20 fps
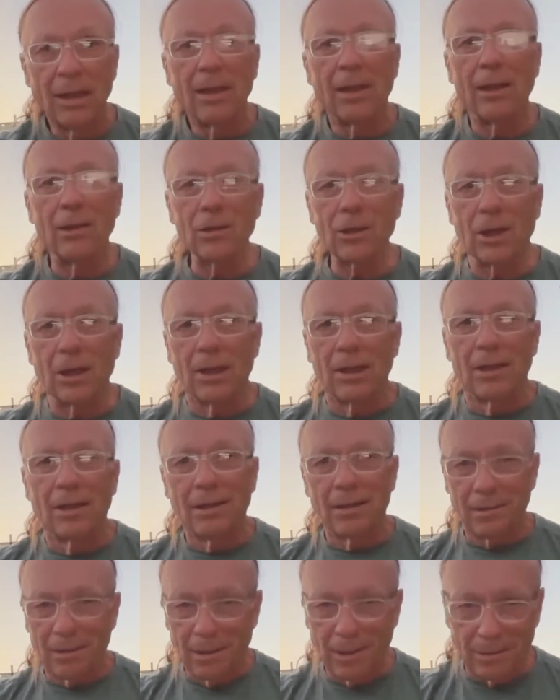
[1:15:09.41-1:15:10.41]
I
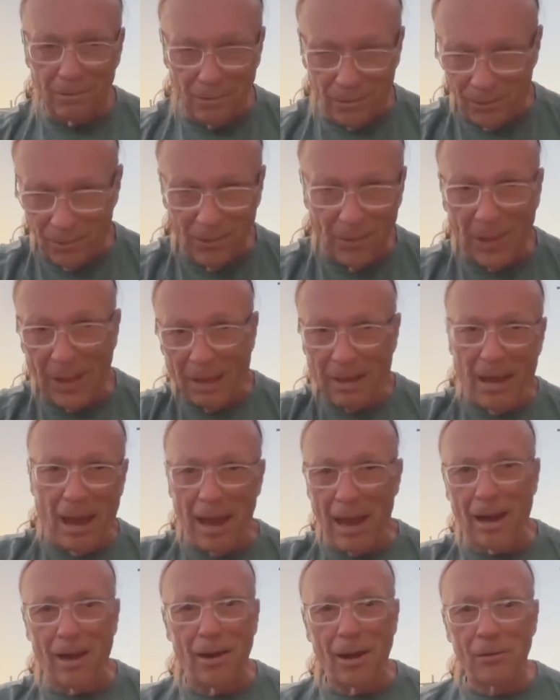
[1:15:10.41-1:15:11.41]

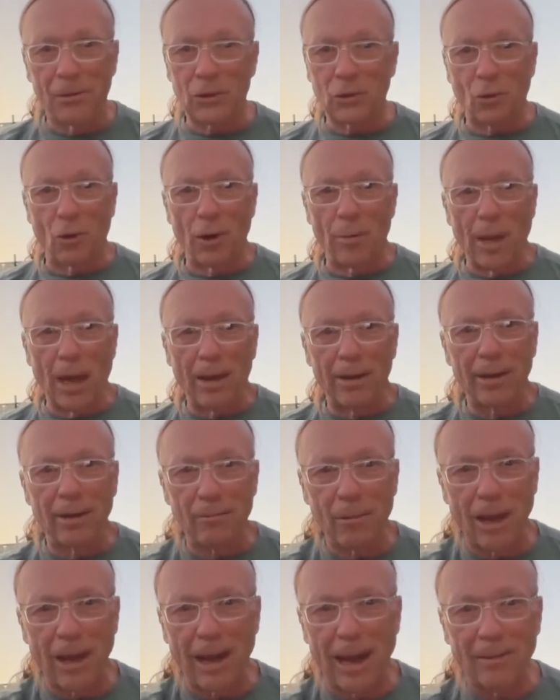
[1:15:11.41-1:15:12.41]
got another story about him
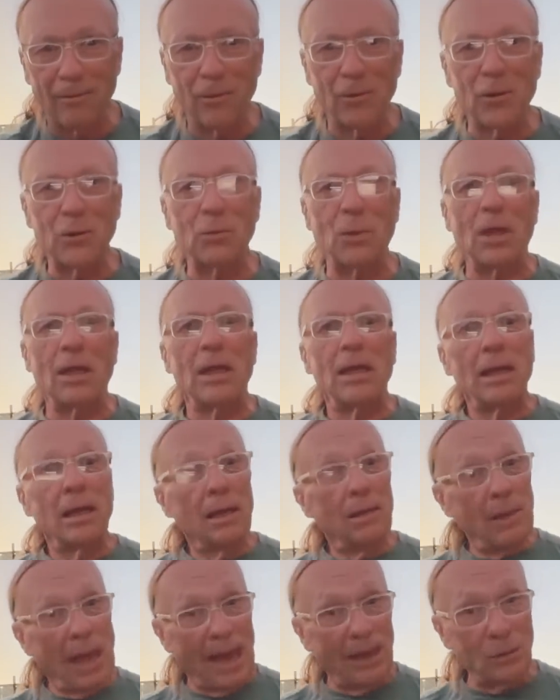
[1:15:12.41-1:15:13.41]
right after this, but
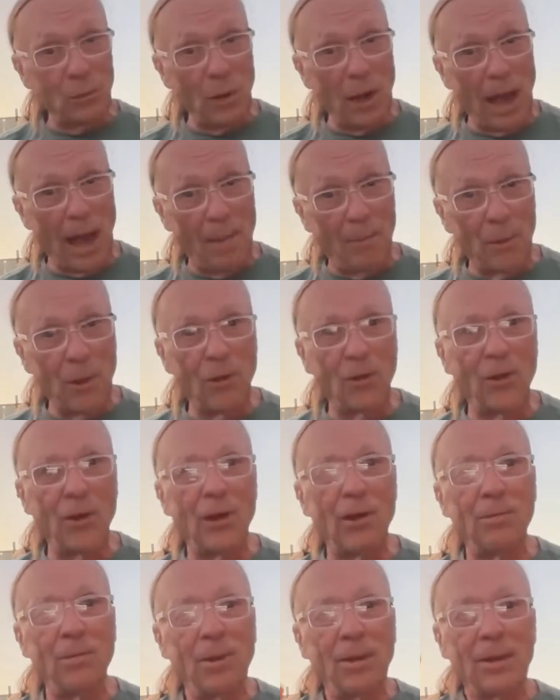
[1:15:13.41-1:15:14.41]
that's what happened to
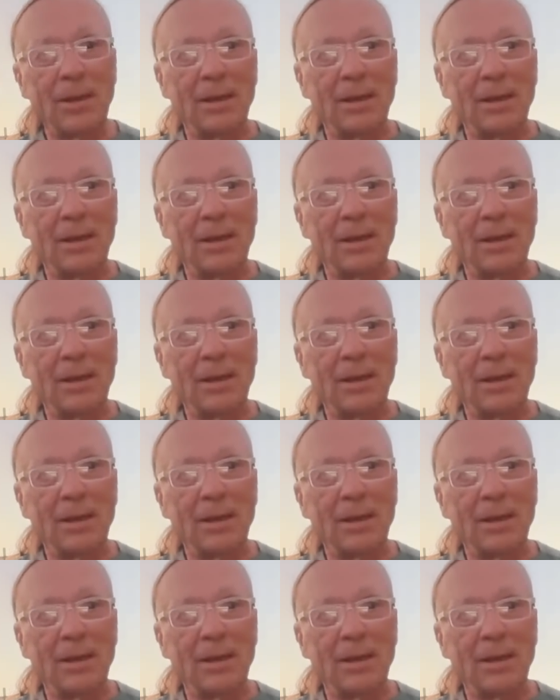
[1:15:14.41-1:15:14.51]
him.